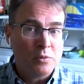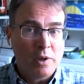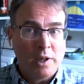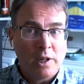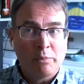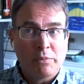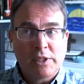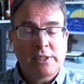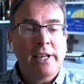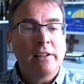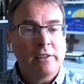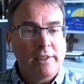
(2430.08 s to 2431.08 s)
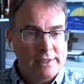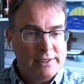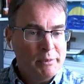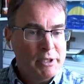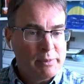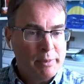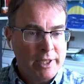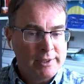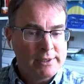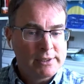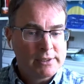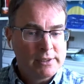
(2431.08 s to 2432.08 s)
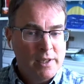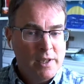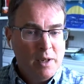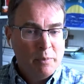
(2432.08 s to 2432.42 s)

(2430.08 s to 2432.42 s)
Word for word: who um, sell exhibit space,